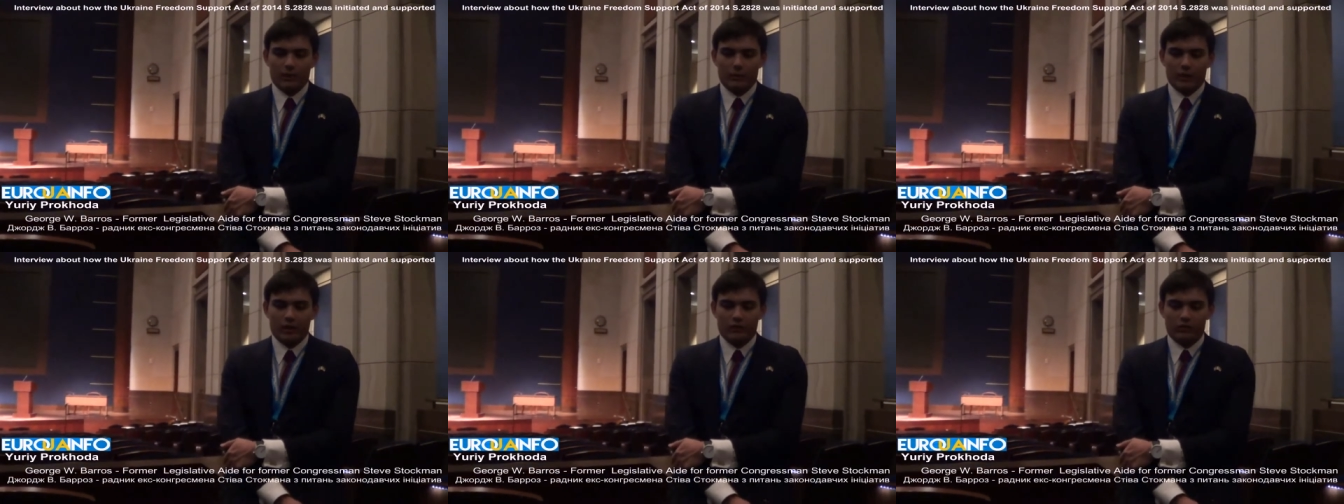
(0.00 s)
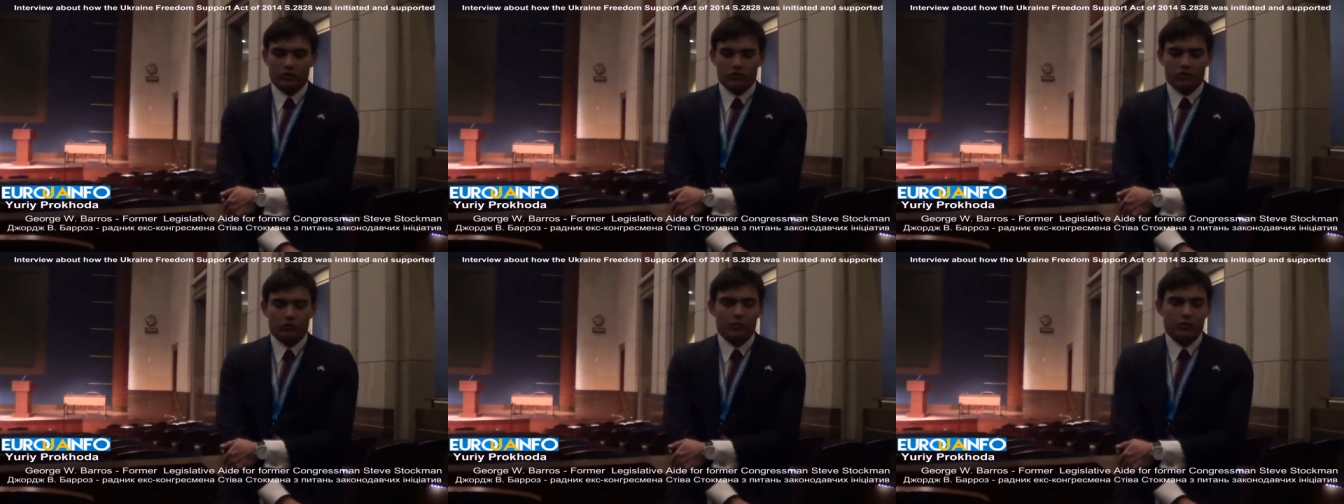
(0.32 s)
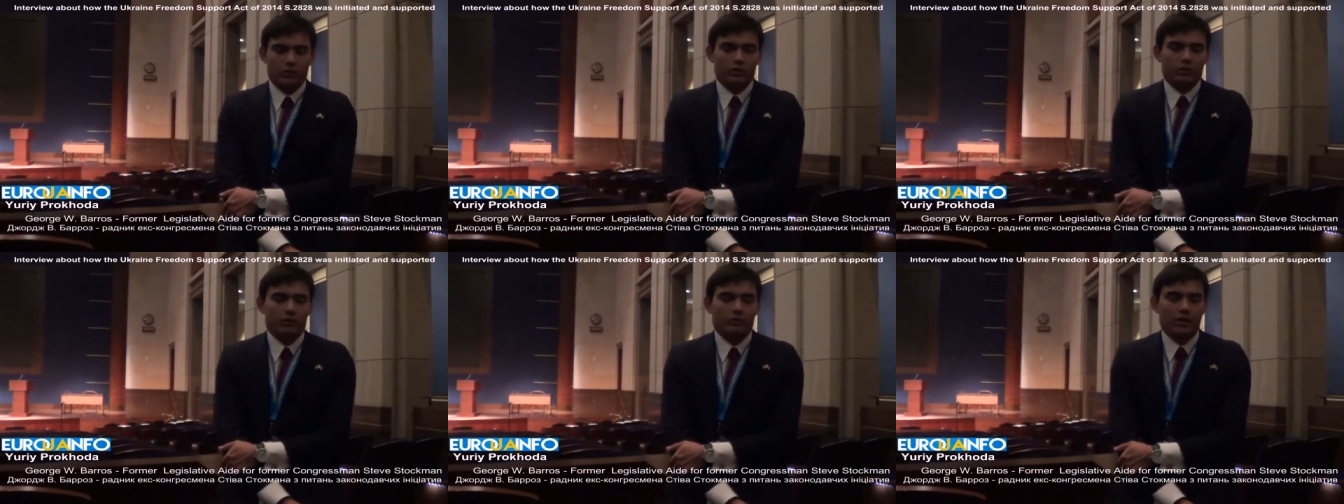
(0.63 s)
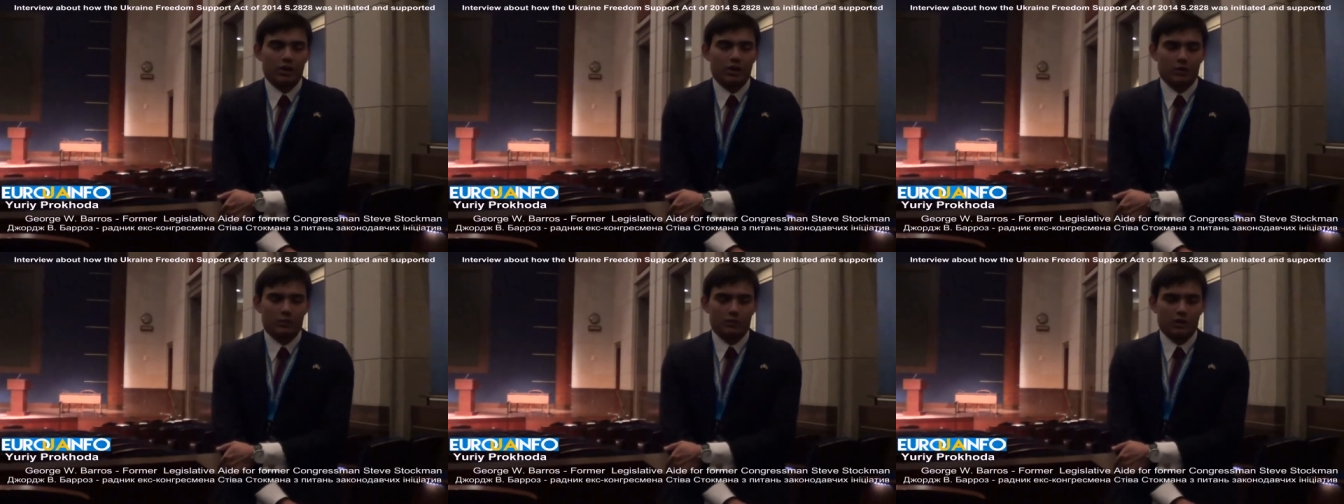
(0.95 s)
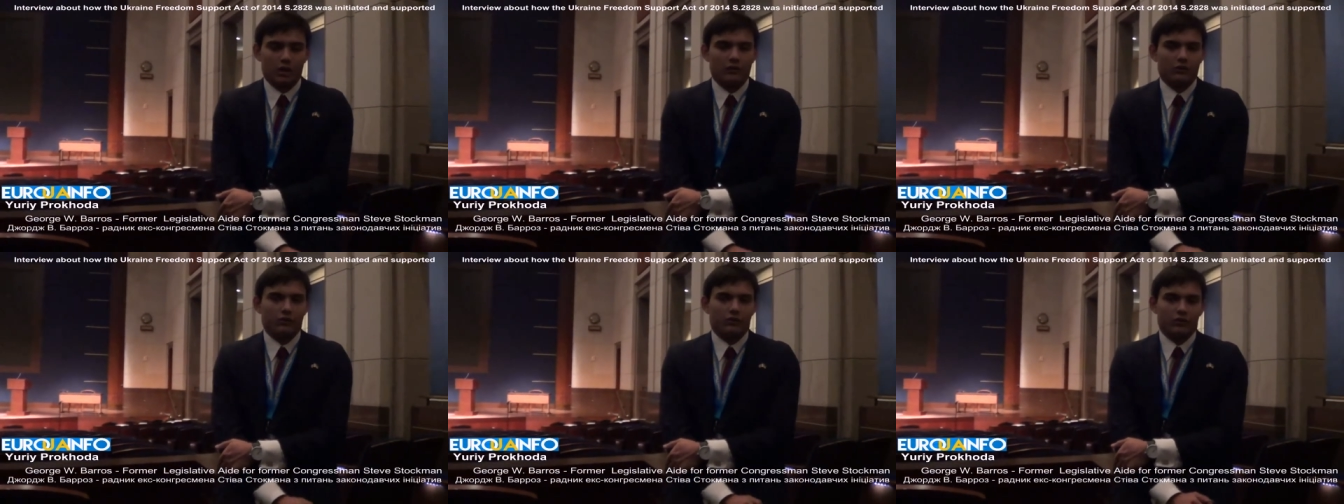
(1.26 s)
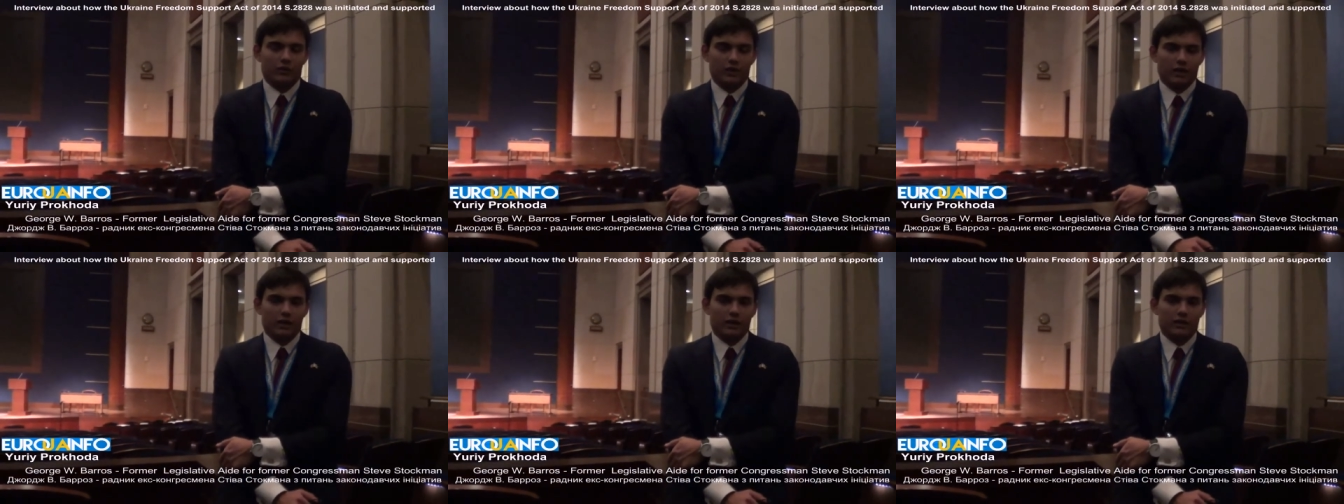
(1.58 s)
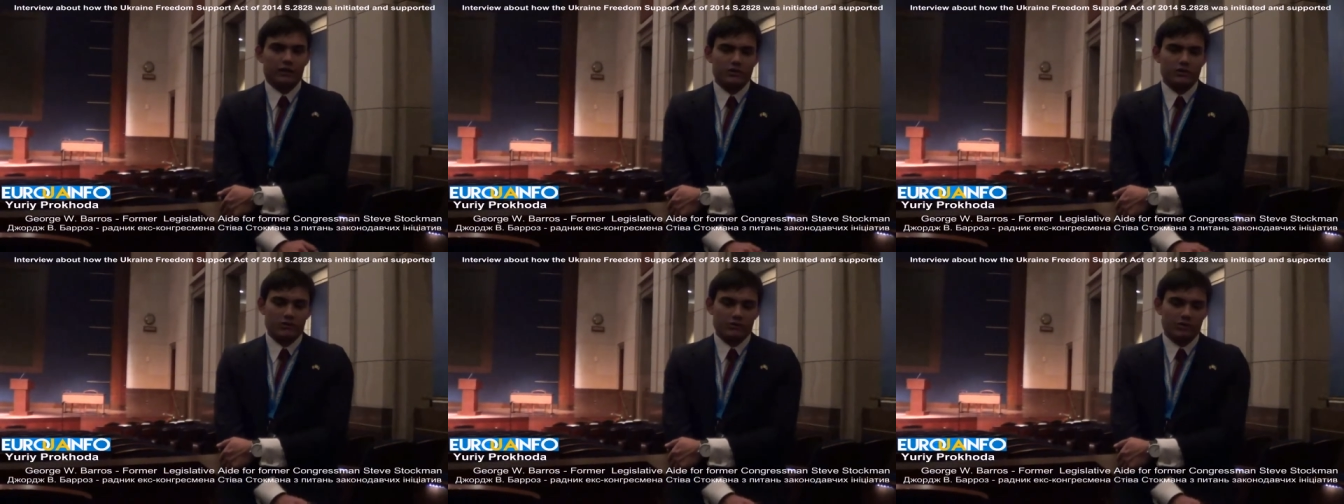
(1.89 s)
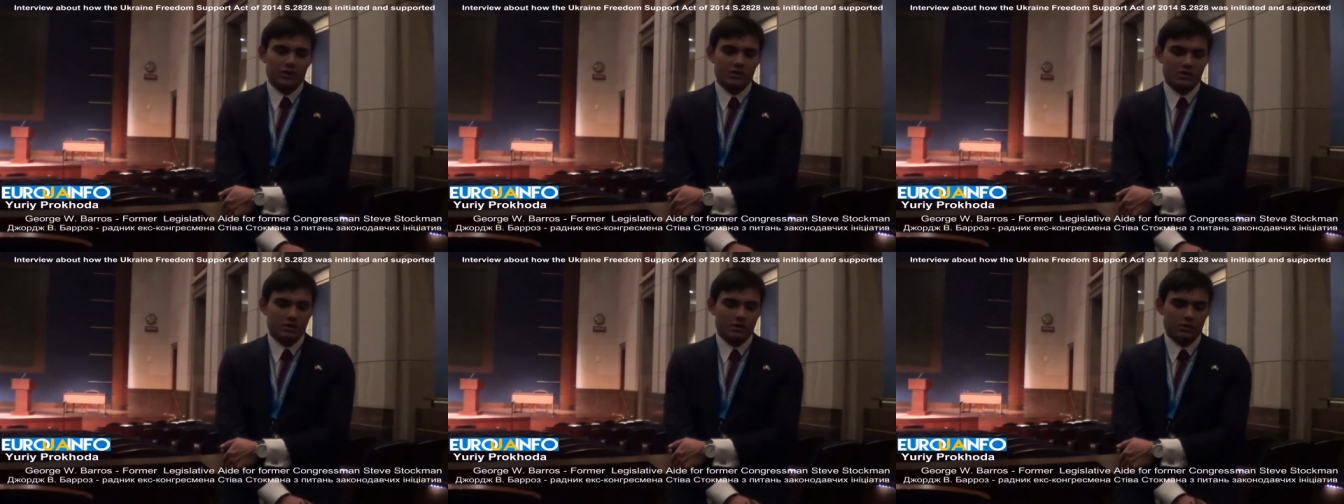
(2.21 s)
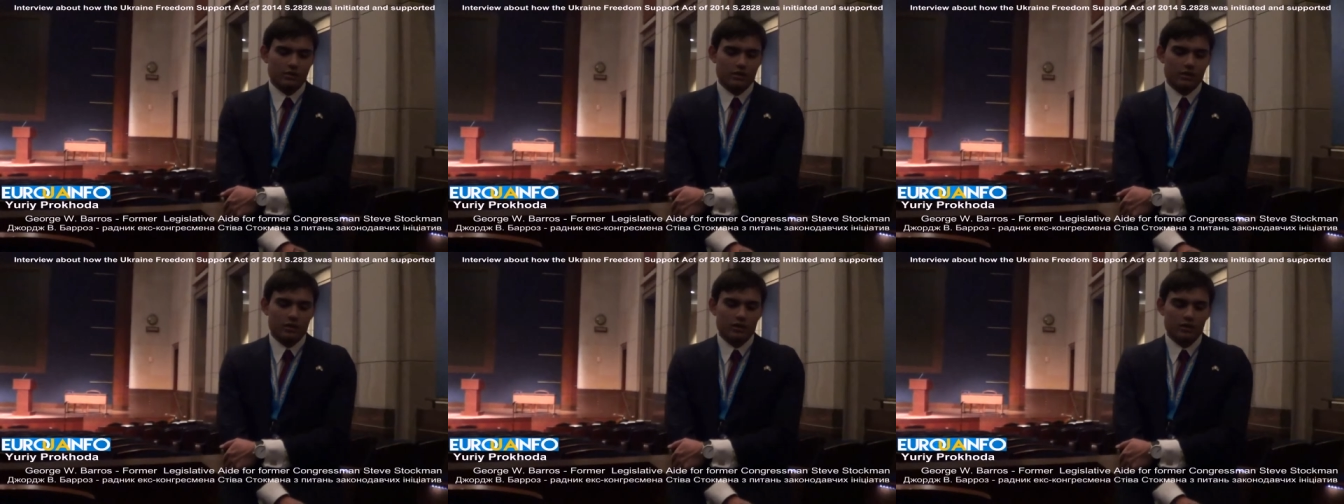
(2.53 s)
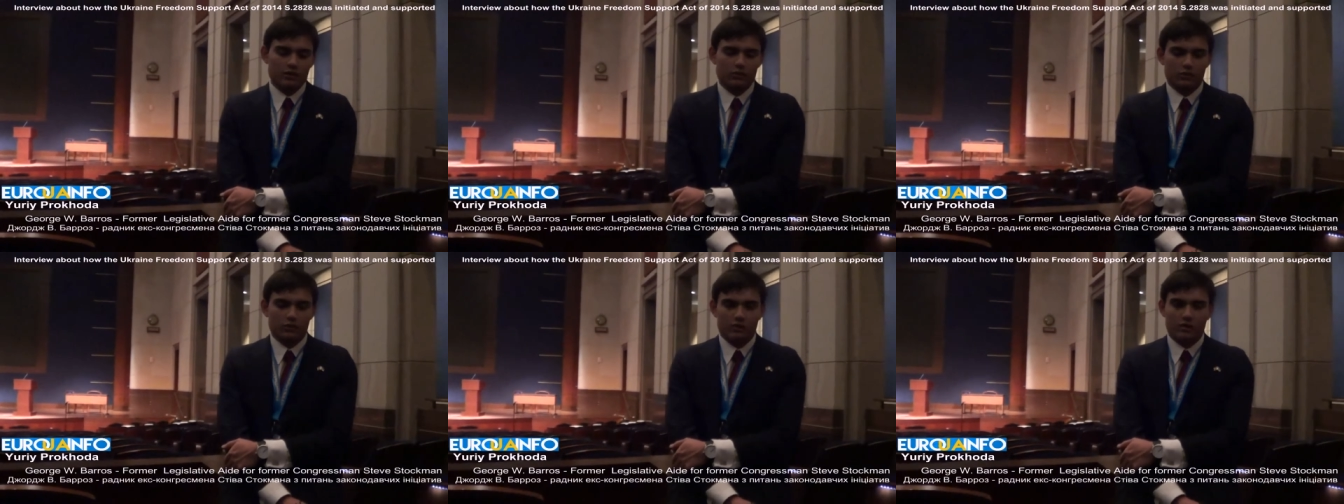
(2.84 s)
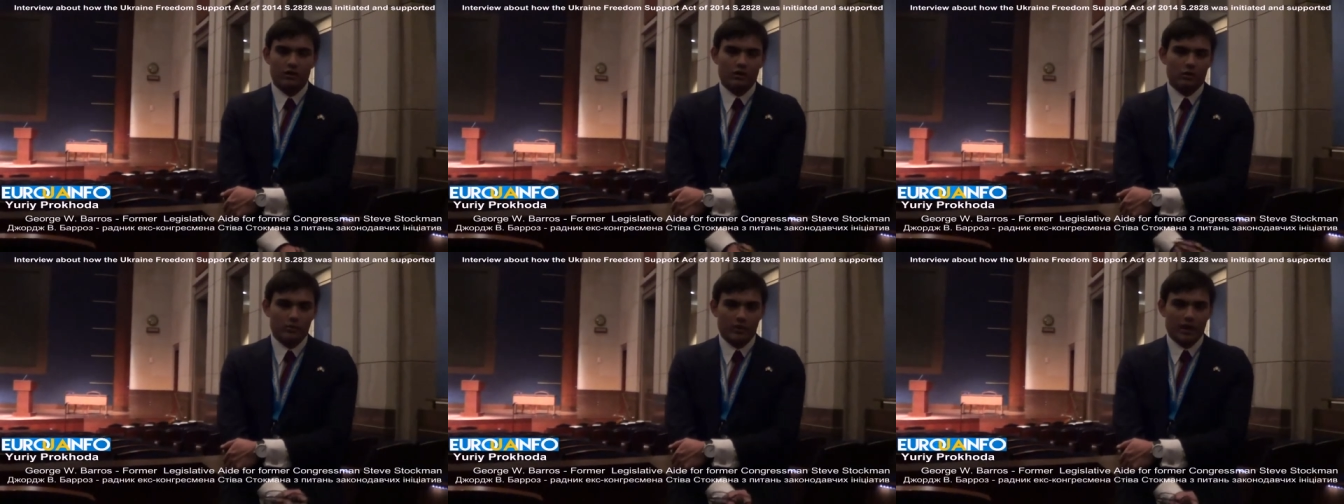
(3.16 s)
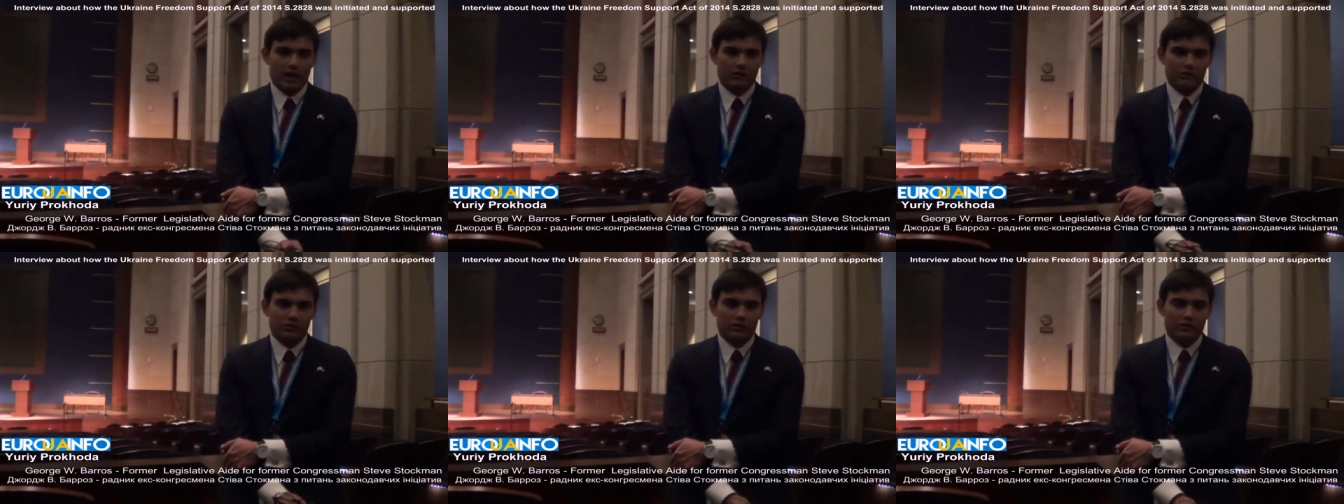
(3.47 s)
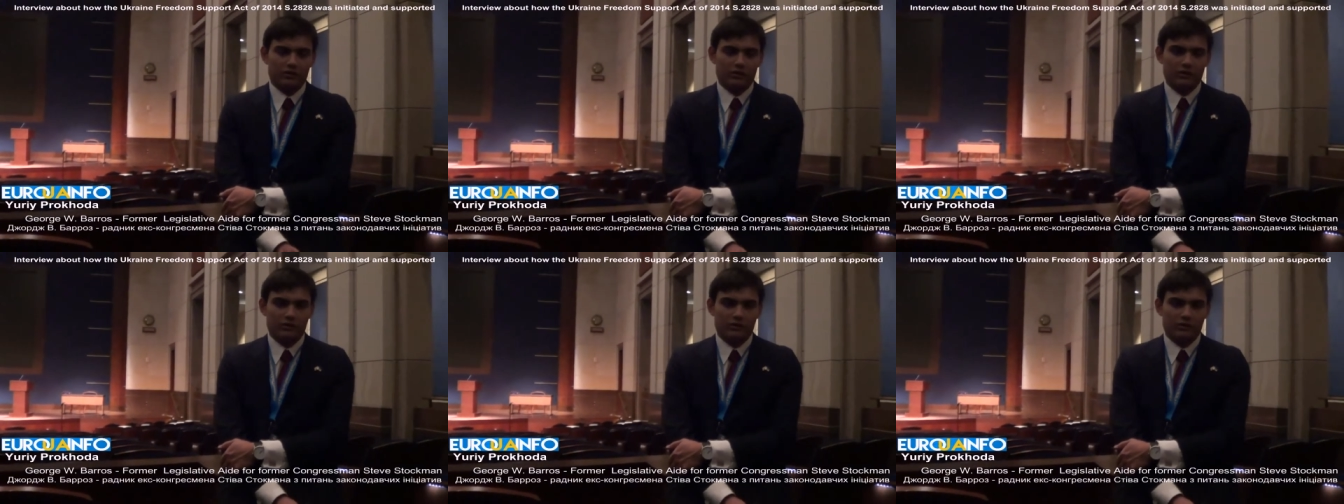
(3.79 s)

We have such a bureaucratic process of getting legislation, passed.